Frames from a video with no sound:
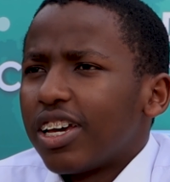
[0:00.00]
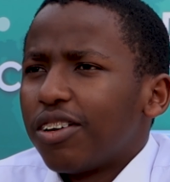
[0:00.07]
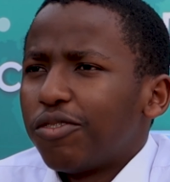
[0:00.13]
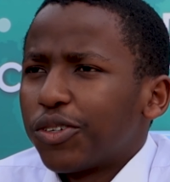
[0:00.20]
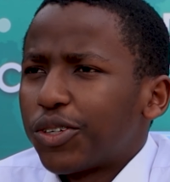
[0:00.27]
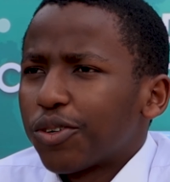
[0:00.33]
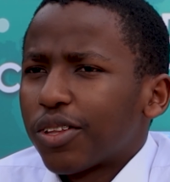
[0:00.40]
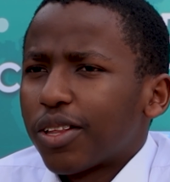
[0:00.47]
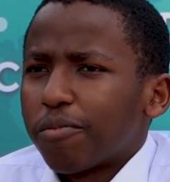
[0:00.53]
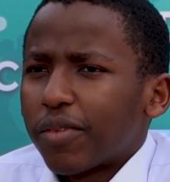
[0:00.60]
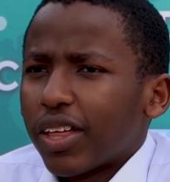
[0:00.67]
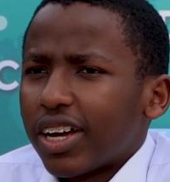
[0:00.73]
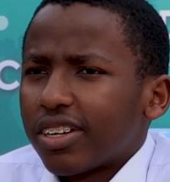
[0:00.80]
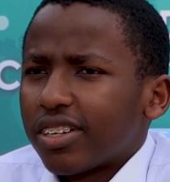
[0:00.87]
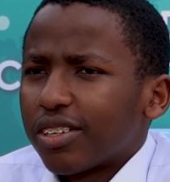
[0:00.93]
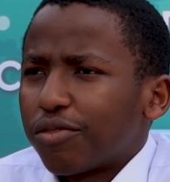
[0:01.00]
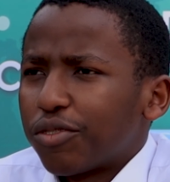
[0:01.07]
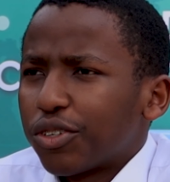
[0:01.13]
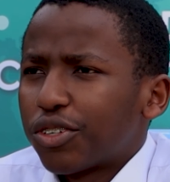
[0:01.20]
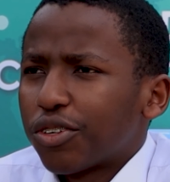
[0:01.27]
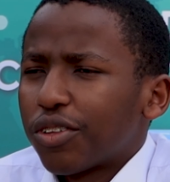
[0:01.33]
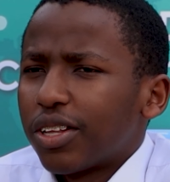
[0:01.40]
If you show them that, if
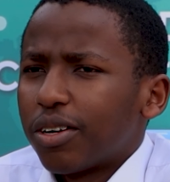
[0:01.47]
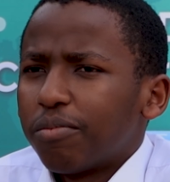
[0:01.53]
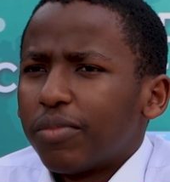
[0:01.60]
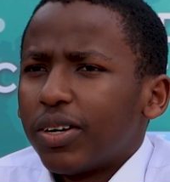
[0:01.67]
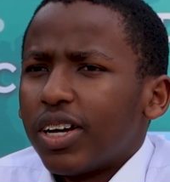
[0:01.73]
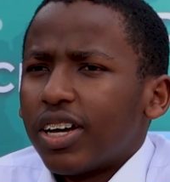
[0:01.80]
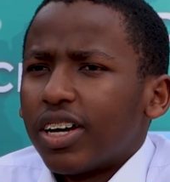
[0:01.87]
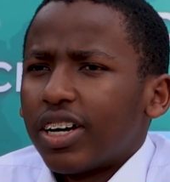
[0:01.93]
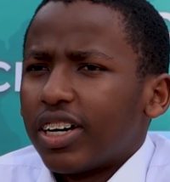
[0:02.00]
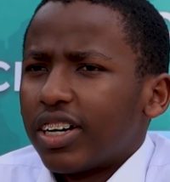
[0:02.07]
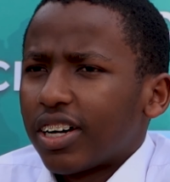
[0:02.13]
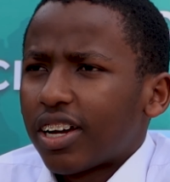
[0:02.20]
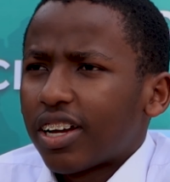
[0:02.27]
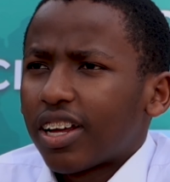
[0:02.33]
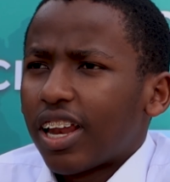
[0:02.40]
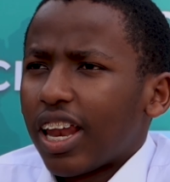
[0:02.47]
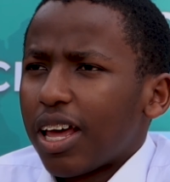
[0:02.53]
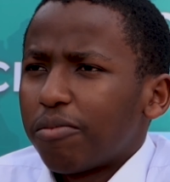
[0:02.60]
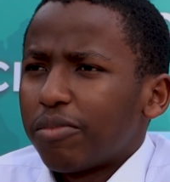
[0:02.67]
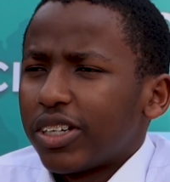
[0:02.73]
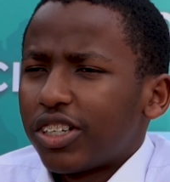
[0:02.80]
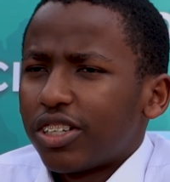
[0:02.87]
you show them
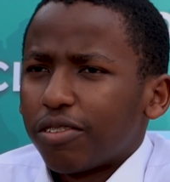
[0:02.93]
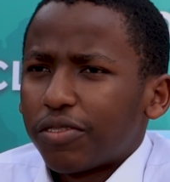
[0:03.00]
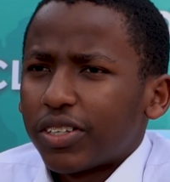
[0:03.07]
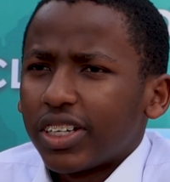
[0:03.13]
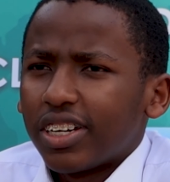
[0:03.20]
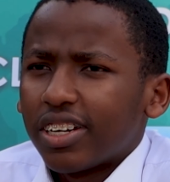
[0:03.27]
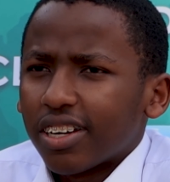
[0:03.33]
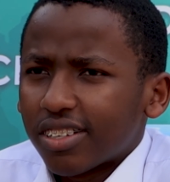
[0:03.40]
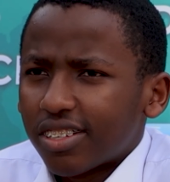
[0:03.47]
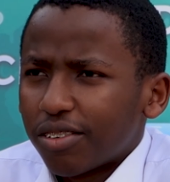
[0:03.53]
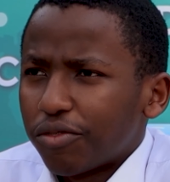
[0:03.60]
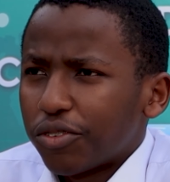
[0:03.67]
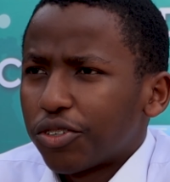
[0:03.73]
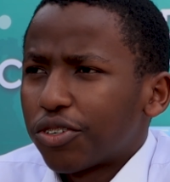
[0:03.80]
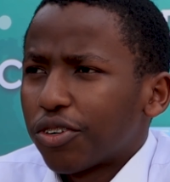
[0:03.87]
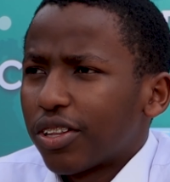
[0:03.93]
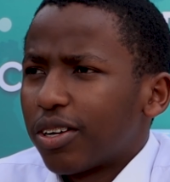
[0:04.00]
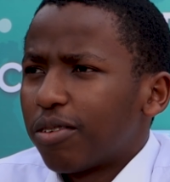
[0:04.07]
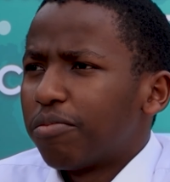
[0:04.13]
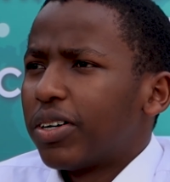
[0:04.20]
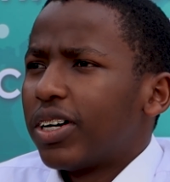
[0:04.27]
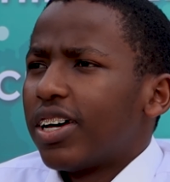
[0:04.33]
climate shift index, if you show
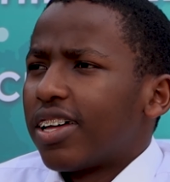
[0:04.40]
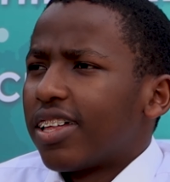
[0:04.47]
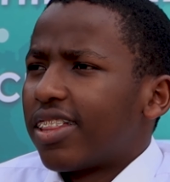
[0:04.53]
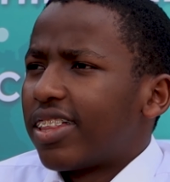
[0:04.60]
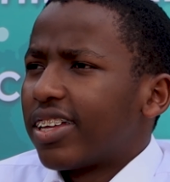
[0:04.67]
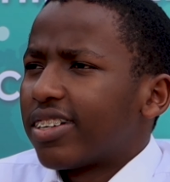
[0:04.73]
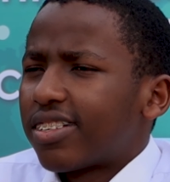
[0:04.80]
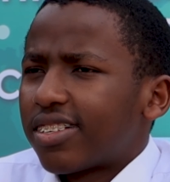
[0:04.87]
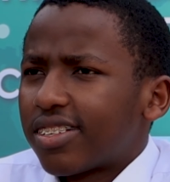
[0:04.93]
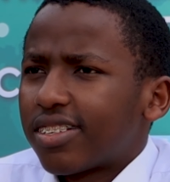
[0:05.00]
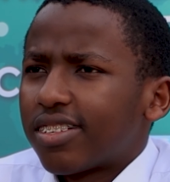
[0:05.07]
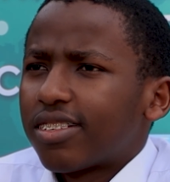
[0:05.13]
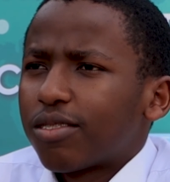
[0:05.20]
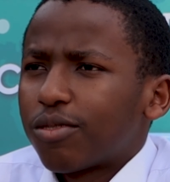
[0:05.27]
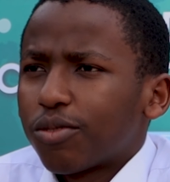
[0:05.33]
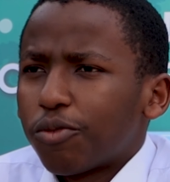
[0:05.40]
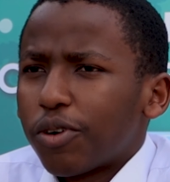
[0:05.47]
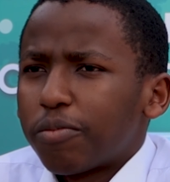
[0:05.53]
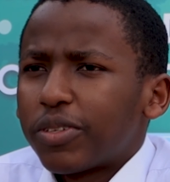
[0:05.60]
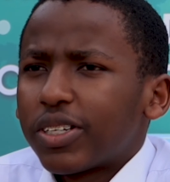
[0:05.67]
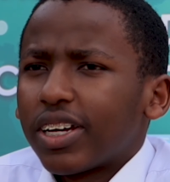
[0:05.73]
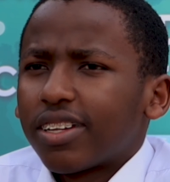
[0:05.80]
them this
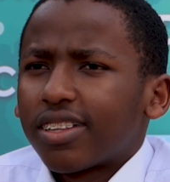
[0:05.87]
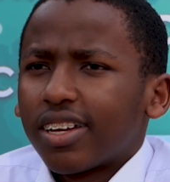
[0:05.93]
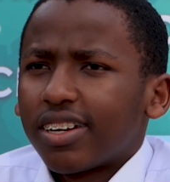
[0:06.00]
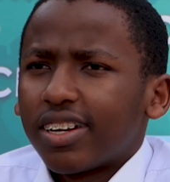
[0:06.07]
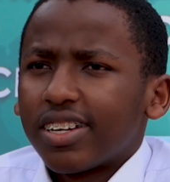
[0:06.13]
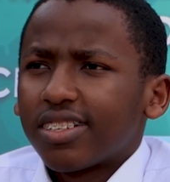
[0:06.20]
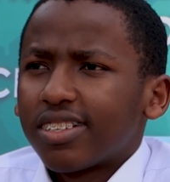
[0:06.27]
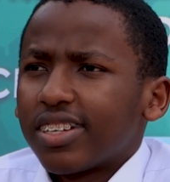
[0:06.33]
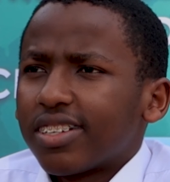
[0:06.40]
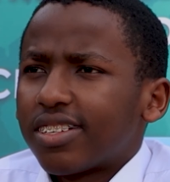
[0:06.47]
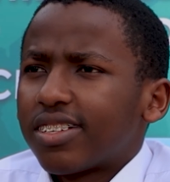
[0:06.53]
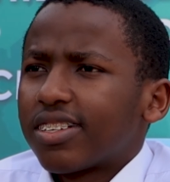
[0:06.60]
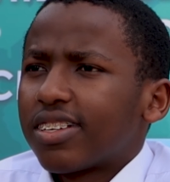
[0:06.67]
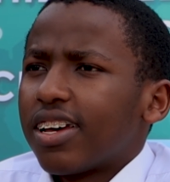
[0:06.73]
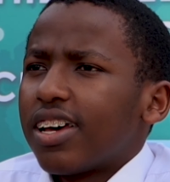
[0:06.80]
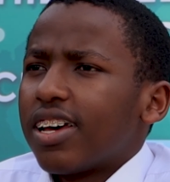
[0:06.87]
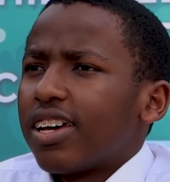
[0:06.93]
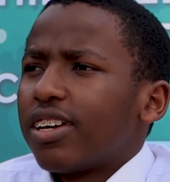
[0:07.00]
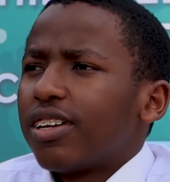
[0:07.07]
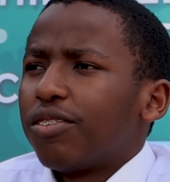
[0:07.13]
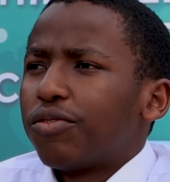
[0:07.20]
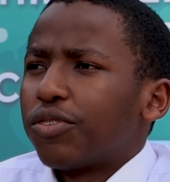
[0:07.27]
website that does this,
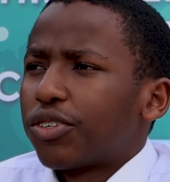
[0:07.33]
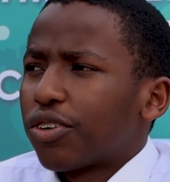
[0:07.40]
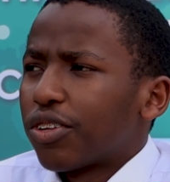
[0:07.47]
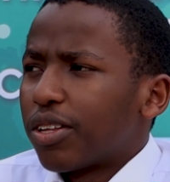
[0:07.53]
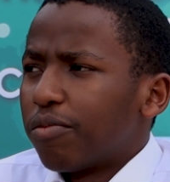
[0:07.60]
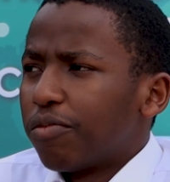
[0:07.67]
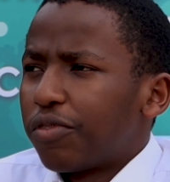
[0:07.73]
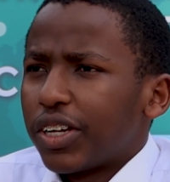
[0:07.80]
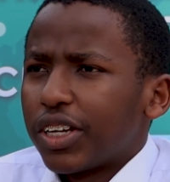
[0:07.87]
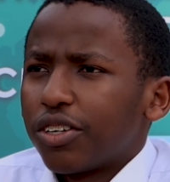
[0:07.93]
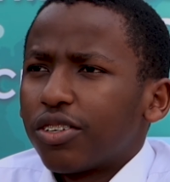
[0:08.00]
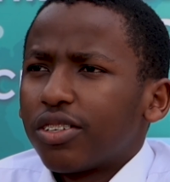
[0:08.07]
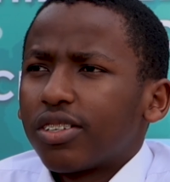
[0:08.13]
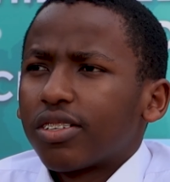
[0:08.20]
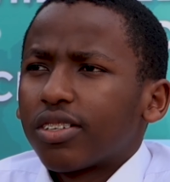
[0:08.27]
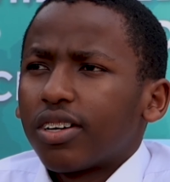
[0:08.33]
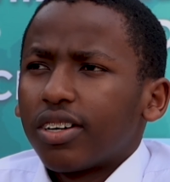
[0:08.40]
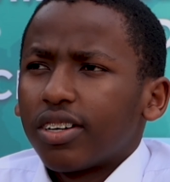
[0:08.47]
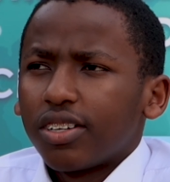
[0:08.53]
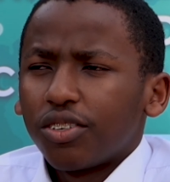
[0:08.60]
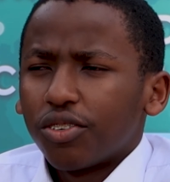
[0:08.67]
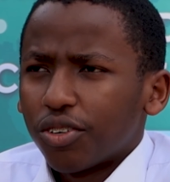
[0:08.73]
if you show them videos,
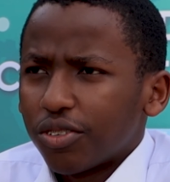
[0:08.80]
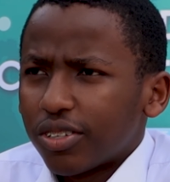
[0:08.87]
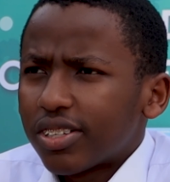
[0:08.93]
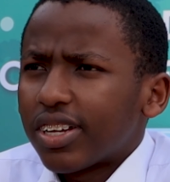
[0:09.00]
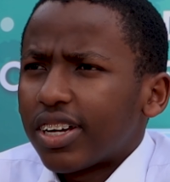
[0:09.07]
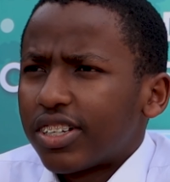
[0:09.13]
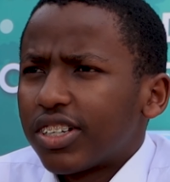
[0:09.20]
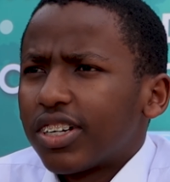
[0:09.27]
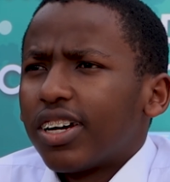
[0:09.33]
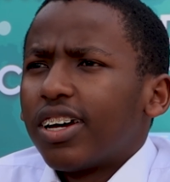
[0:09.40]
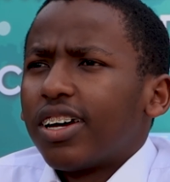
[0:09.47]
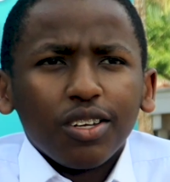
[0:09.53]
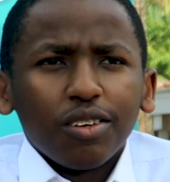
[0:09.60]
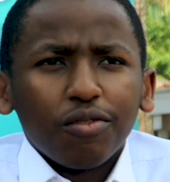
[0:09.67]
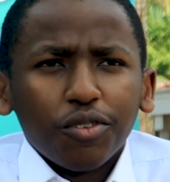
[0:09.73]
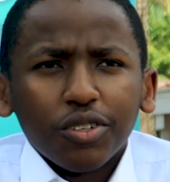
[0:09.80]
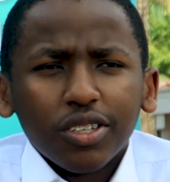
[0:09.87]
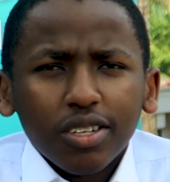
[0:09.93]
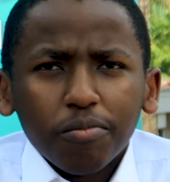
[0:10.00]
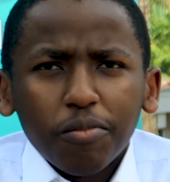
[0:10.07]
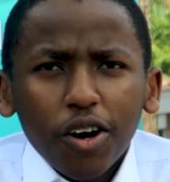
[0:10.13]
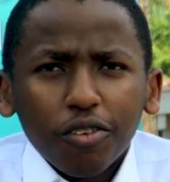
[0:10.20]
uh, you know, such, You've
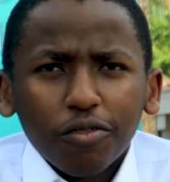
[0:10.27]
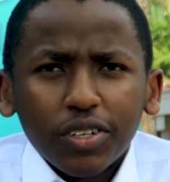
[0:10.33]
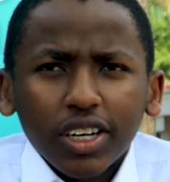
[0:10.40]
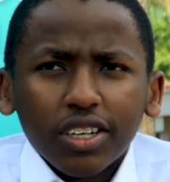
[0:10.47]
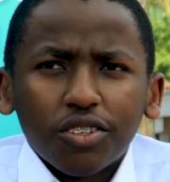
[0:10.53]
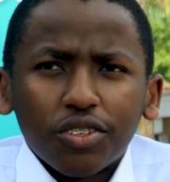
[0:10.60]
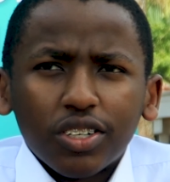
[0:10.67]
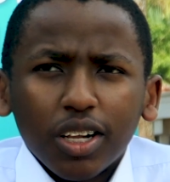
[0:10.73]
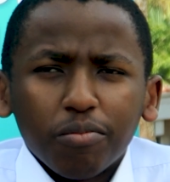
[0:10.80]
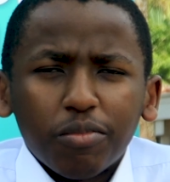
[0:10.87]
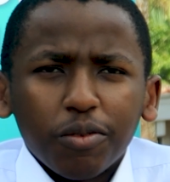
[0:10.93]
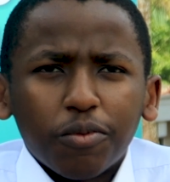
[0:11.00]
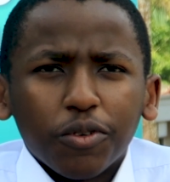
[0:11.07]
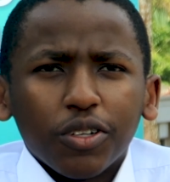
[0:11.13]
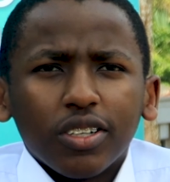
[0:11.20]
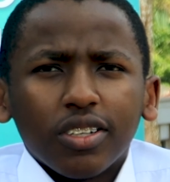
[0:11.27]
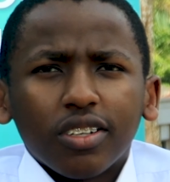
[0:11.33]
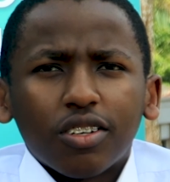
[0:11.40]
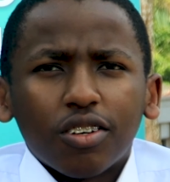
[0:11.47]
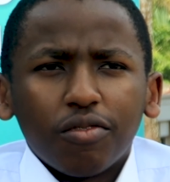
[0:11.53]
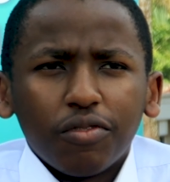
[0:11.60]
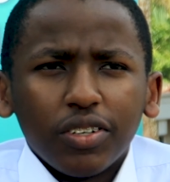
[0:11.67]
used the power of tech to tell
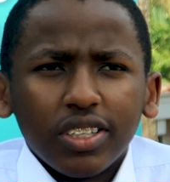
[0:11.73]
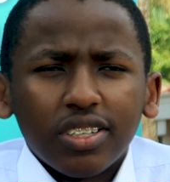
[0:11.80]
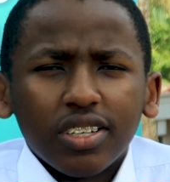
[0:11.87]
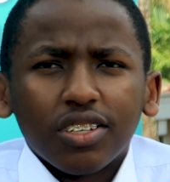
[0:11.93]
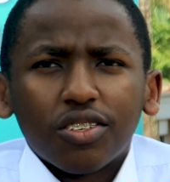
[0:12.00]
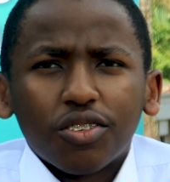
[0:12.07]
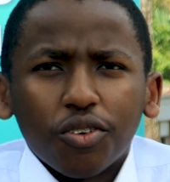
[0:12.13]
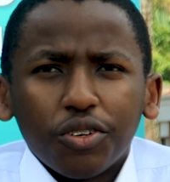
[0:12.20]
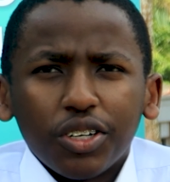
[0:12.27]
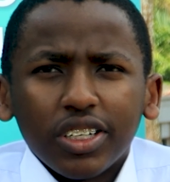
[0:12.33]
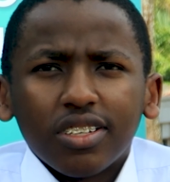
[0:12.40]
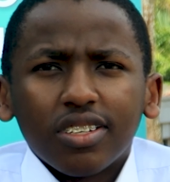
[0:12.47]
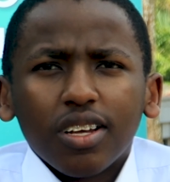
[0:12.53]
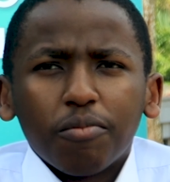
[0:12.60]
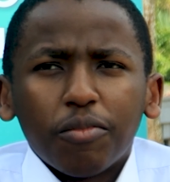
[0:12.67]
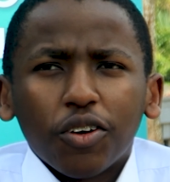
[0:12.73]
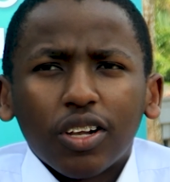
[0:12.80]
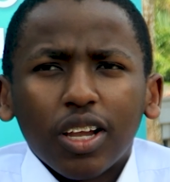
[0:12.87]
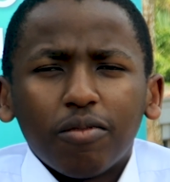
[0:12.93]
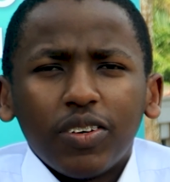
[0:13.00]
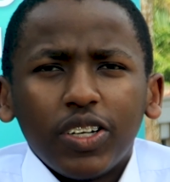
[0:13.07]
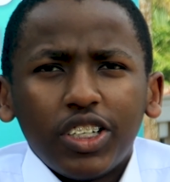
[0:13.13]
people convincing stories about
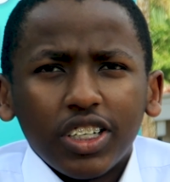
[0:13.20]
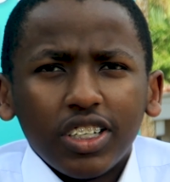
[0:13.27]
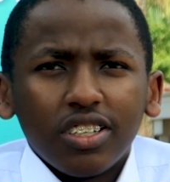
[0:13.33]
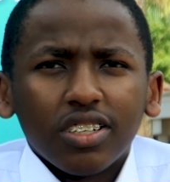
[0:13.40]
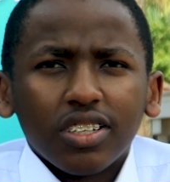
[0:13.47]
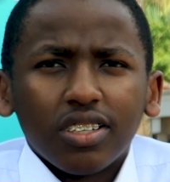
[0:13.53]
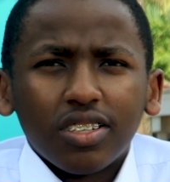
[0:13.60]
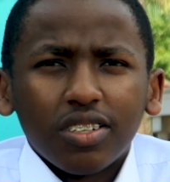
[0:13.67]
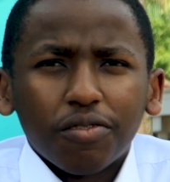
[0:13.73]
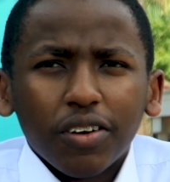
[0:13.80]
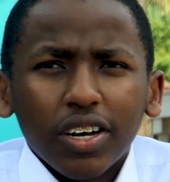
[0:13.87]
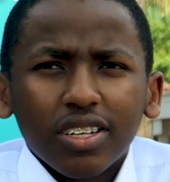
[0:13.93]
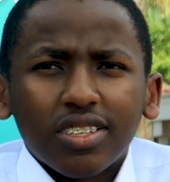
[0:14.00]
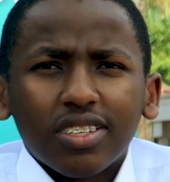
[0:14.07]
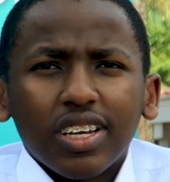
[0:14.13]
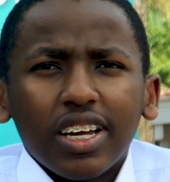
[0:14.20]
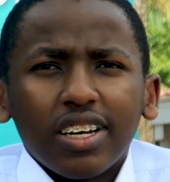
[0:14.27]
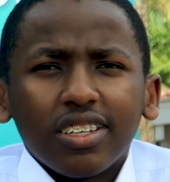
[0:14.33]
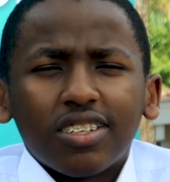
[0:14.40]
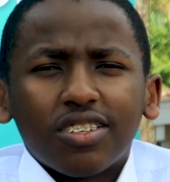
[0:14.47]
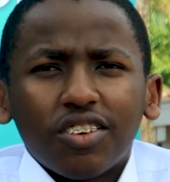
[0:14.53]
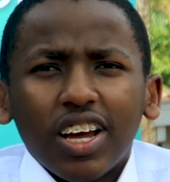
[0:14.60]
climate change, its effects,
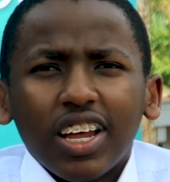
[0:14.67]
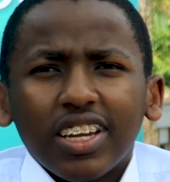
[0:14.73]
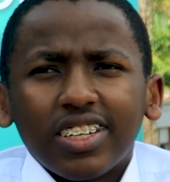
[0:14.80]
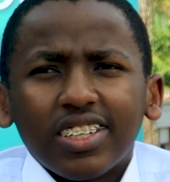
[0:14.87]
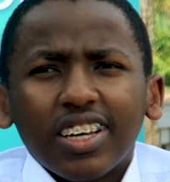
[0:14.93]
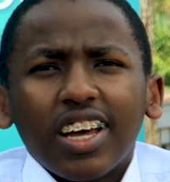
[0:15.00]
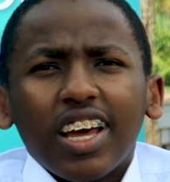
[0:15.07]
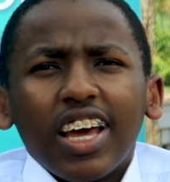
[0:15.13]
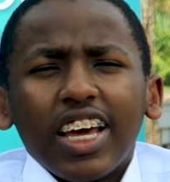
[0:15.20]
and its reality.